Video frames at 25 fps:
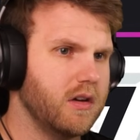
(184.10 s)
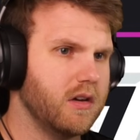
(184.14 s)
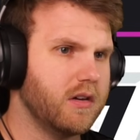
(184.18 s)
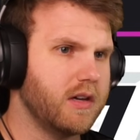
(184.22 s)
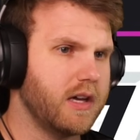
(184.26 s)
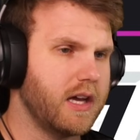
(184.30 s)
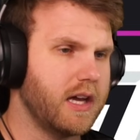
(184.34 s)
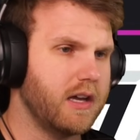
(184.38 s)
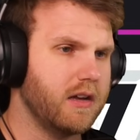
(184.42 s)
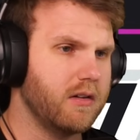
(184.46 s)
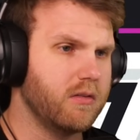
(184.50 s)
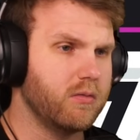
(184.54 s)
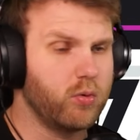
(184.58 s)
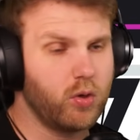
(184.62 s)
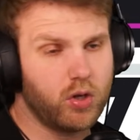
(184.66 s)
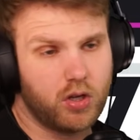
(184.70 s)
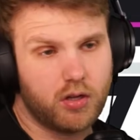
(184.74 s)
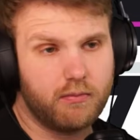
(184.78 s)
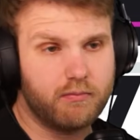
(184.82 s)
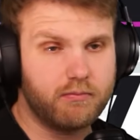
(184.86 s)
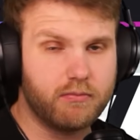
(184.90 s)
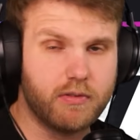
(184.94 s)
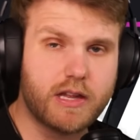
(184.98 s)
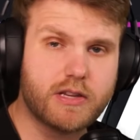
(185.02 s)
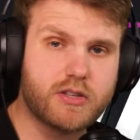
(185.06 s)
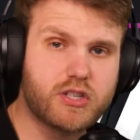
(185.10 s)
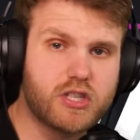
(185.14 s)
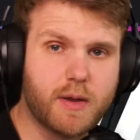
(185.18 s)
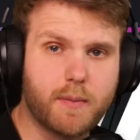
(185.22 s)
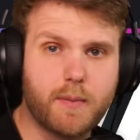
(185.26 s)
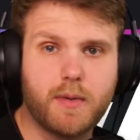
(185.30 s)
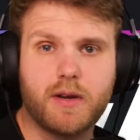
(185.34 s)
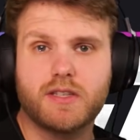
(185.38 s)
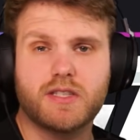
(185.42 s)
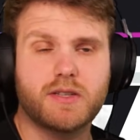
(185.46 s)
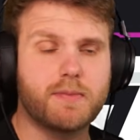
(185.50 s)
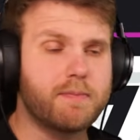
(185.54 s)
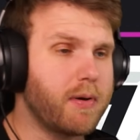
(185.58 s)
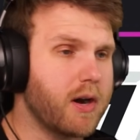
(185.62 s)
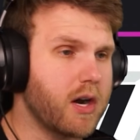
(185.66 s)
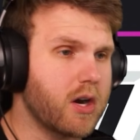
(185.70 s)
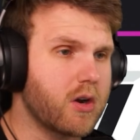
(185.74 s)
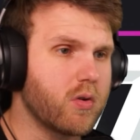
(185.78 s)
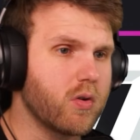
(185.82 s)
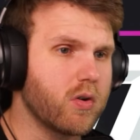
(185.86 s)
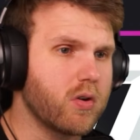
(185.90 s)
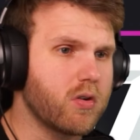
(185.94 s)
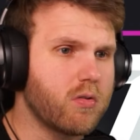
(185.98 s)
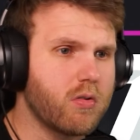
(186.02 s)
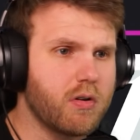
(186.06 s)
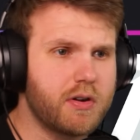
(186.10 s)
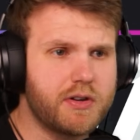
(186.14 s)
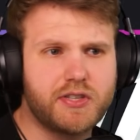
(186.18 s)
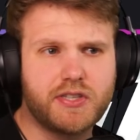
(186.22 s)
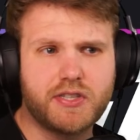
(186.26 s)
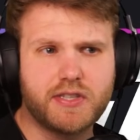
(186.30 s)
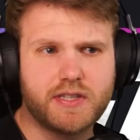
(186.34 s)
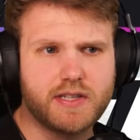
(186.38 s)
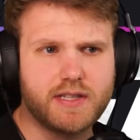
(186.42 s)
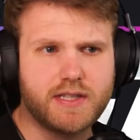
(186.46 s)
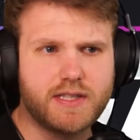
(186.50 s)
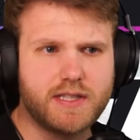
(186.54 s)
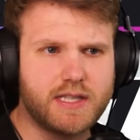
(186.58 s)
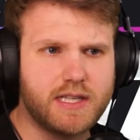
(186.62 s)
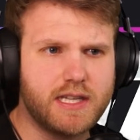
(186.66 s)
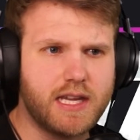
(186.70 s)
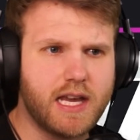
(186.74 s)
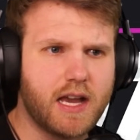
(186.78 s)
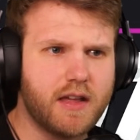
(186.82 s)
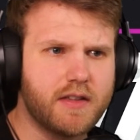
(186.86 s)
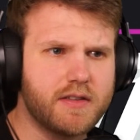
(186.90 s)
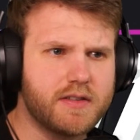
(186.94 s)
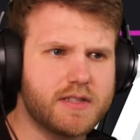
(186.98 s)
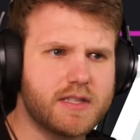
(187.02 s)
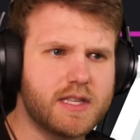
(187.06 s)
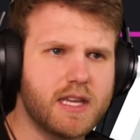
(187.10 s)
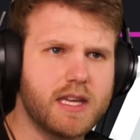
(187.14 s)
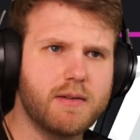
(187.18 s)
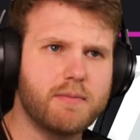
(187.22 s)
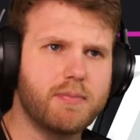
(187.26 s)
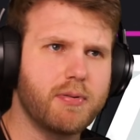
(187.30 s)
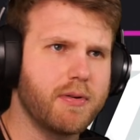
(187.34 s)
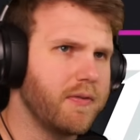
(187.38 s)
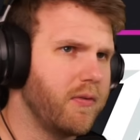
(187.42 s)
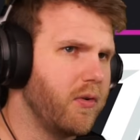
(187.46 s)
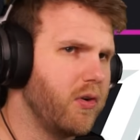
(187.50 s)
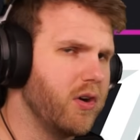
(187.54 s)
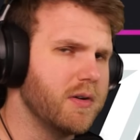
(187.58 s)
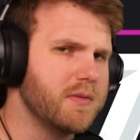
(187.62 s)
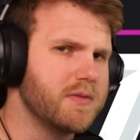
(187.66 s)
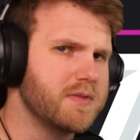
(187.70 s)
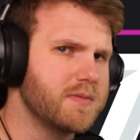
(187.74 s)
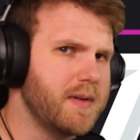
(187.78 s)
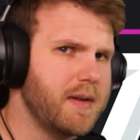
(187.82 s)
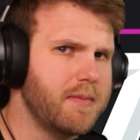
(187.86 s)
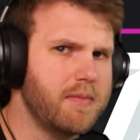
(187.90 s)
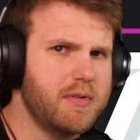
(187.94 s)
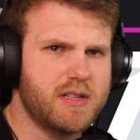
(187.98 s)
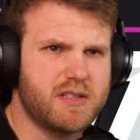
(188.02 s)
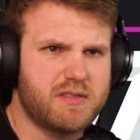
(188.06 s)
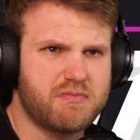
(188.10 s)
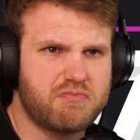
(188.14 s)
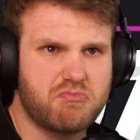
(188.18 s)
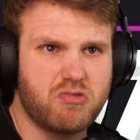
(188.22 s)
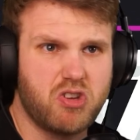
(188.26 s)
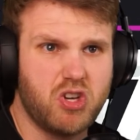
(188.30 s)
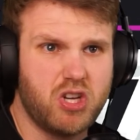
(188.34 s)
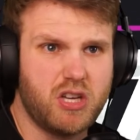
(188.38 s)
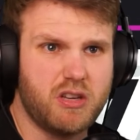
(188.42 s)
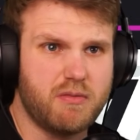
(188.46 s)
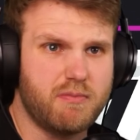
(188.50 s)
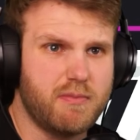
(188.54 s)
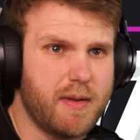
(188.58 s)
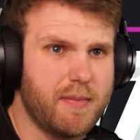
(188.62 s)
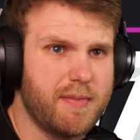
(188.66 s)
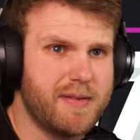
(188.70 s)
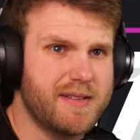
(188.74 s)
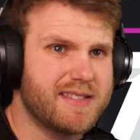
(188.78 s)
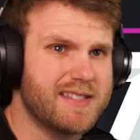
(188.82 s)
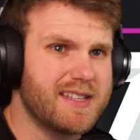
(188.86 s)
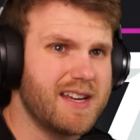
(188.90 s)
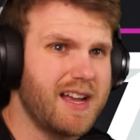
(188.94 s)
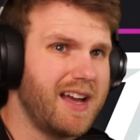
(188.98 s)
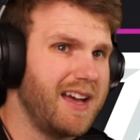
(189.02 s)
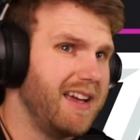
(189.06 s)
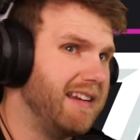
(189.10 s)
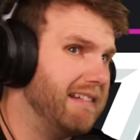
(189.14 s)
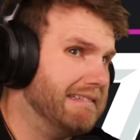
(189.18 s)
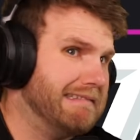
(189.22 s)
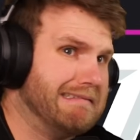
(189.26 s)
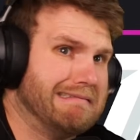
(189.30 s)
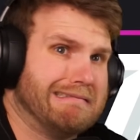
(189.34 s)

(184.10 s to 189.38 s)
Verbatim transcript: Okay, well, let's jump into some parkour courses and see how this thing performs. Maybe it's good, maybe it's not.